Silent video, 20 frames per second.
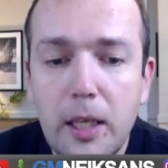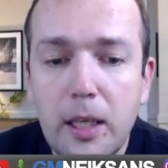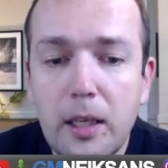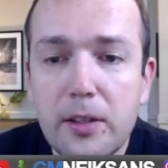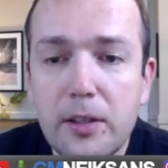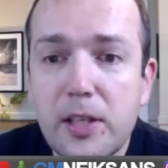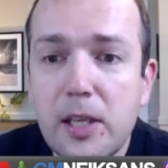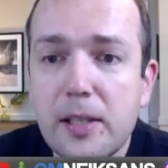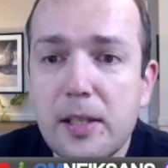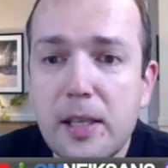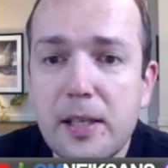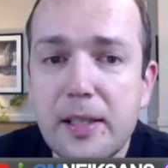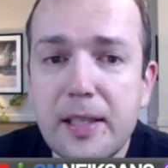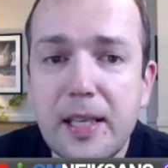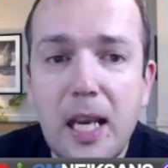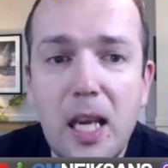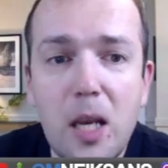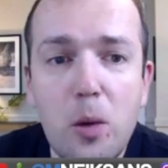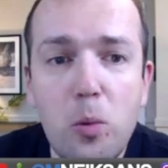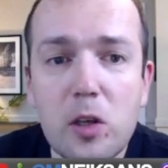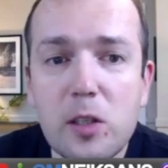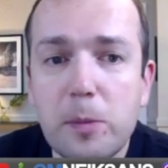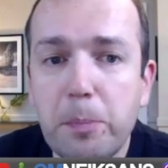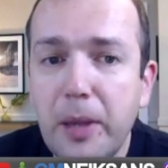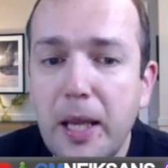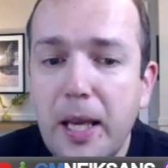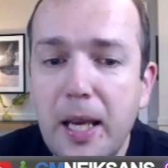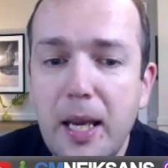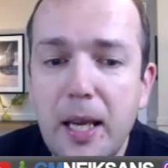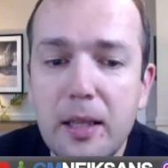Since this game was
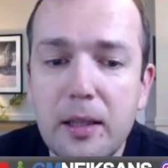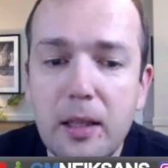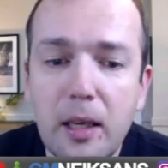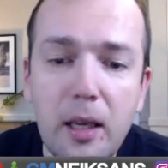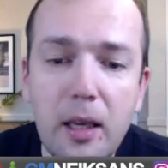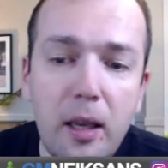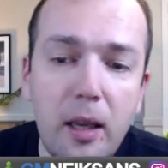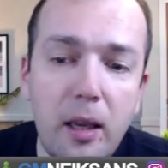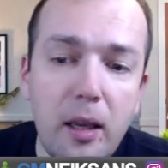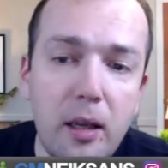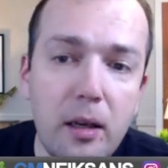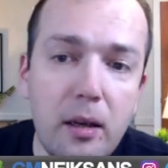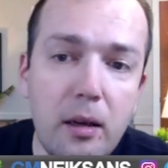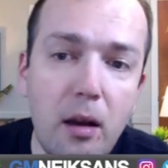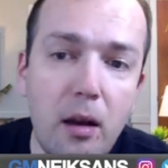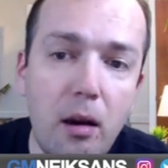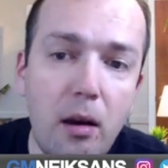played in